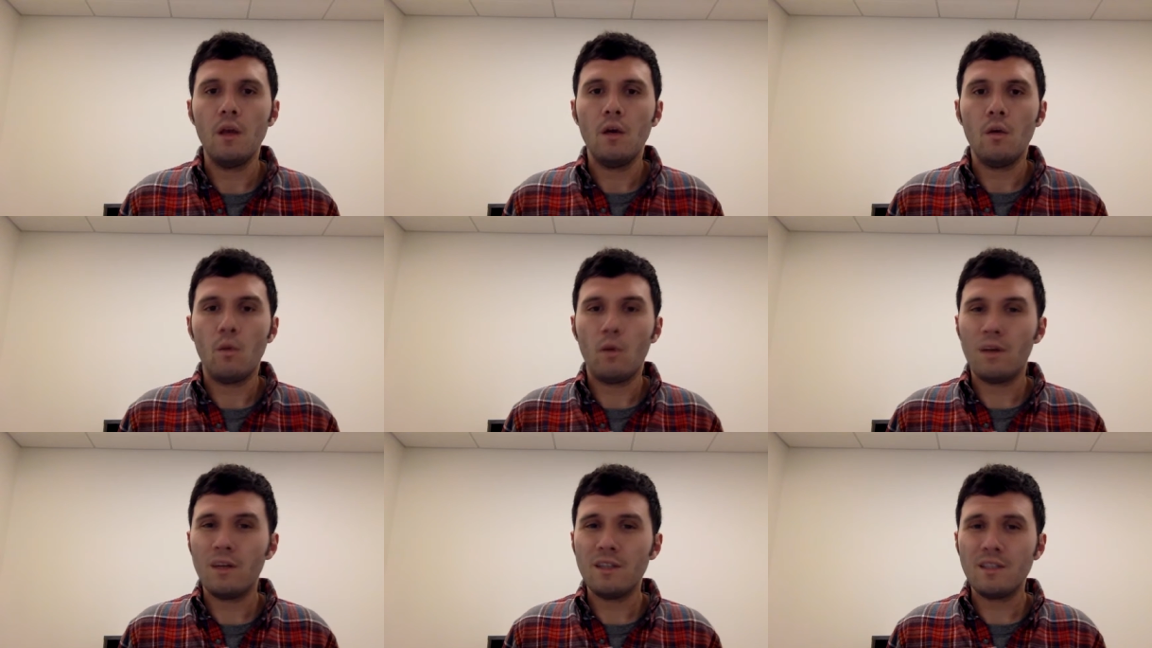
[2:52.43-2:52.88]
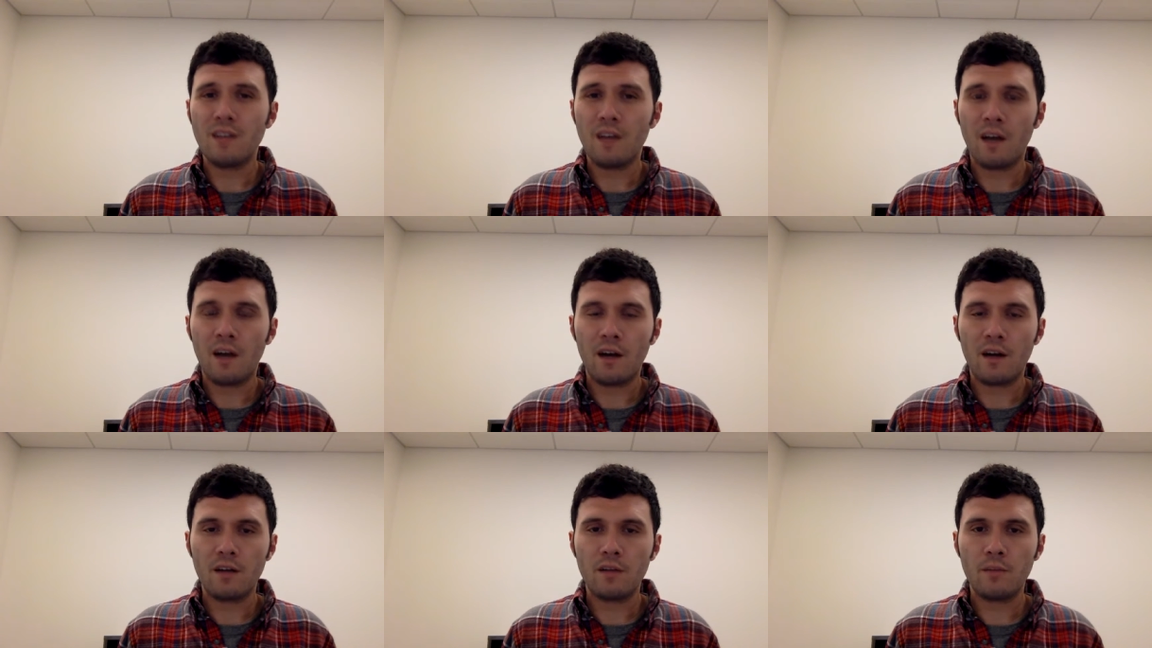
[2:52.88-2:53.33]
What is a
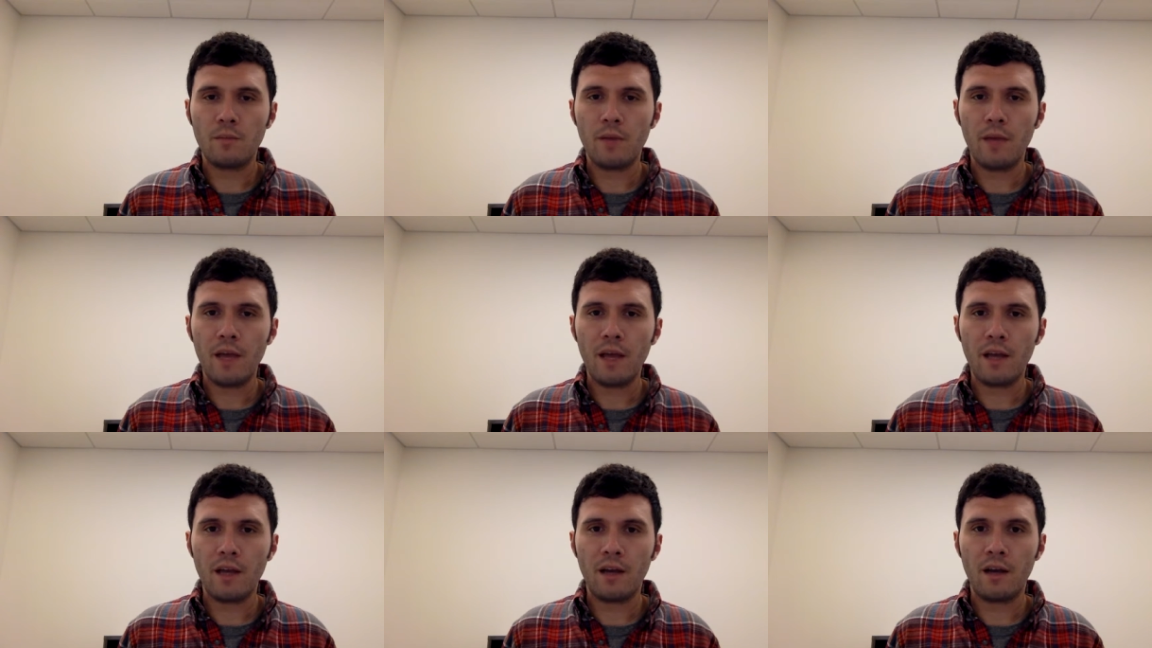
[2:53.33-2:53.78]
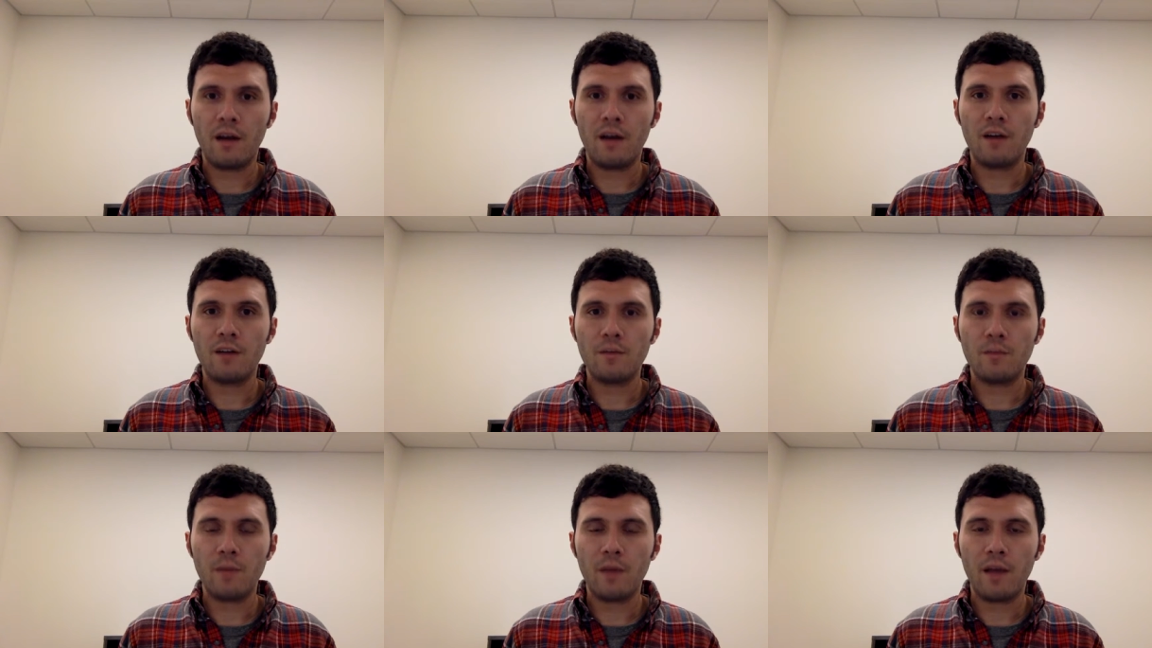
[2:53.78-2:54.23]
hard peg? A
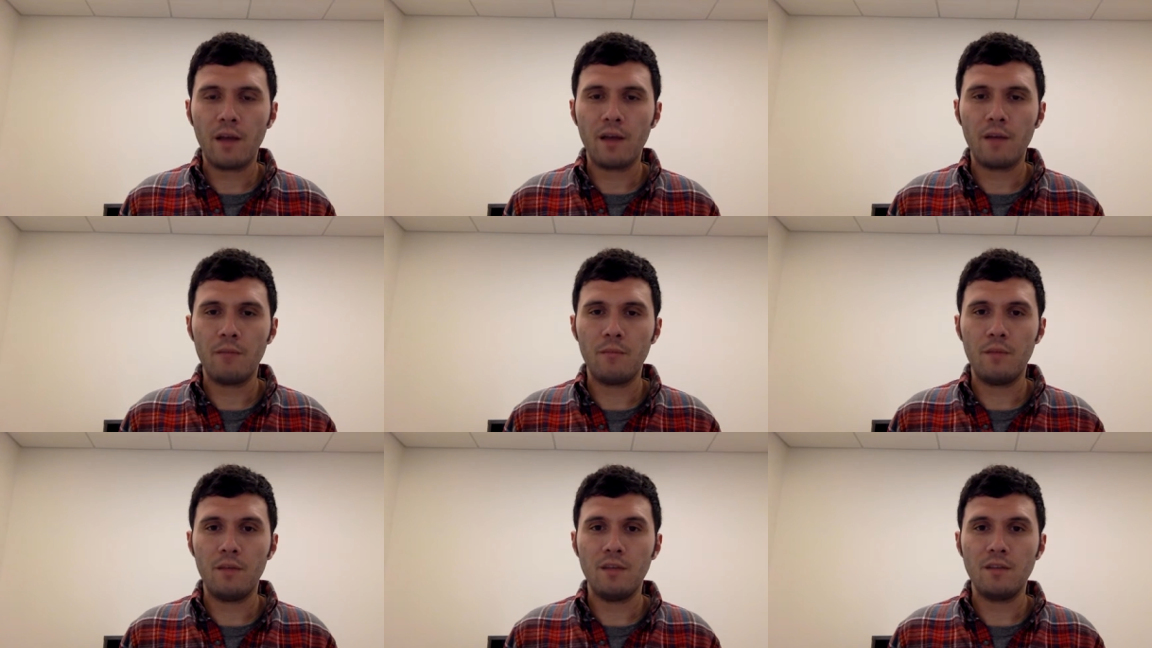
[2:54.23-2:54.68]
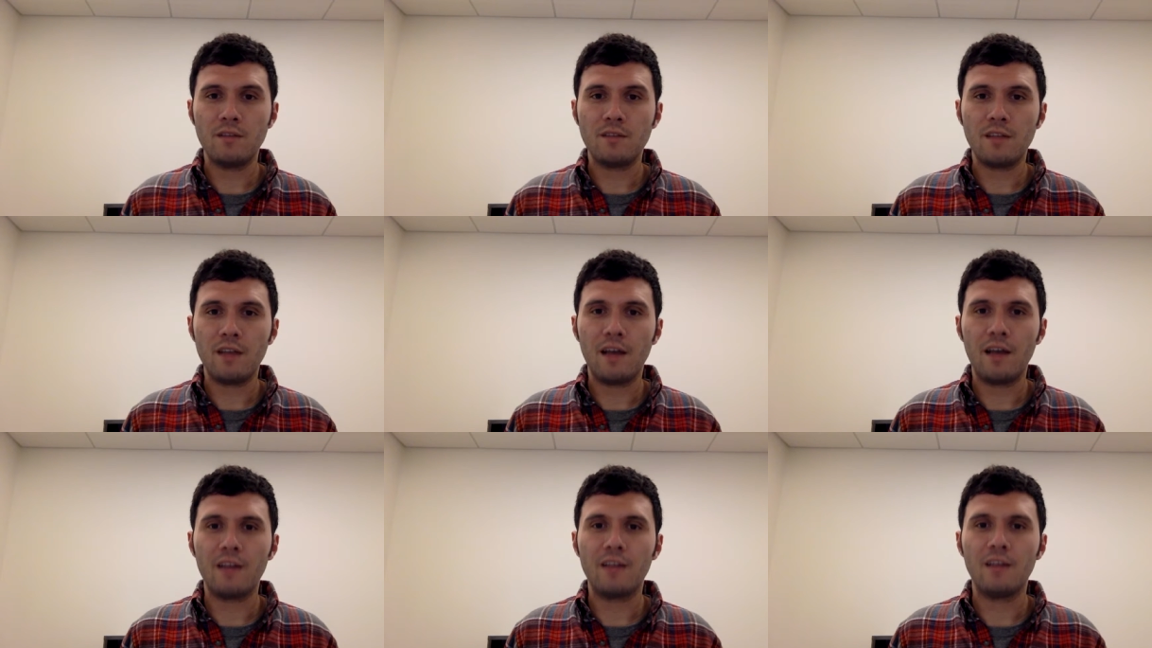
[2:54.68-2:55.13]
hard peg means
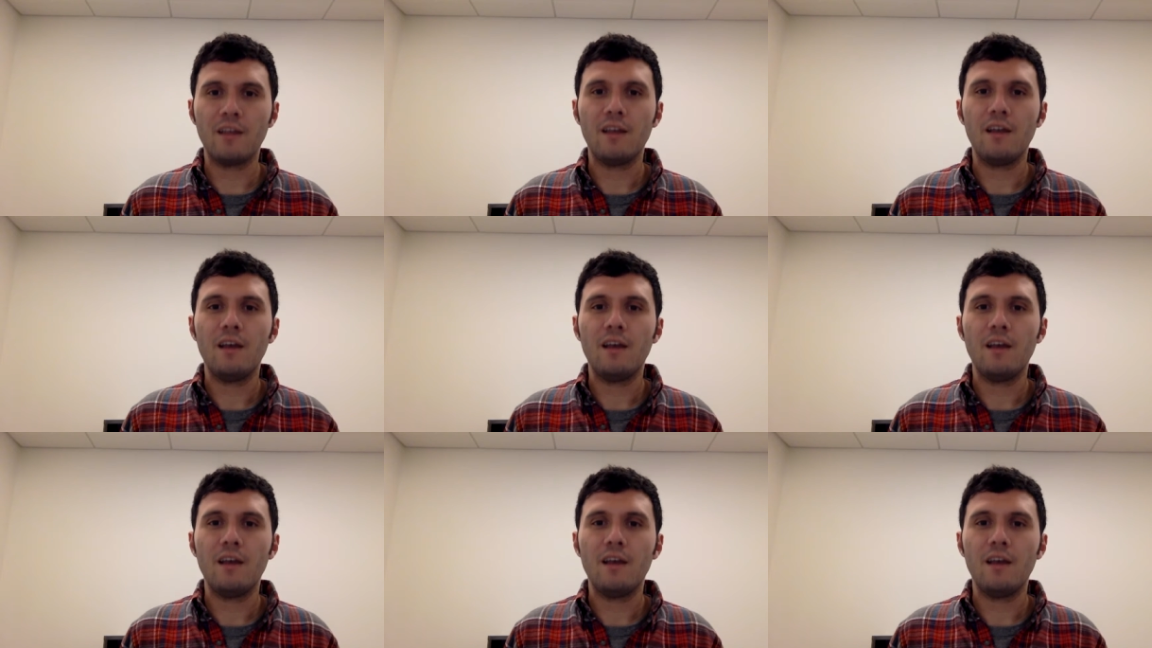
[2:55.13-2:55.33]
that